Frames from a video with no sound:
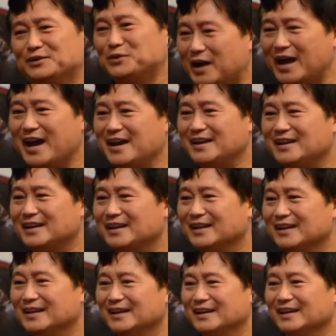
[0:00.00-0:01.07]
right?
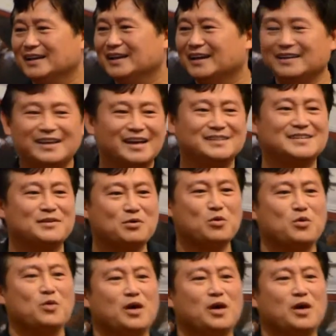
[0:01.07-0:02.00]
And then someone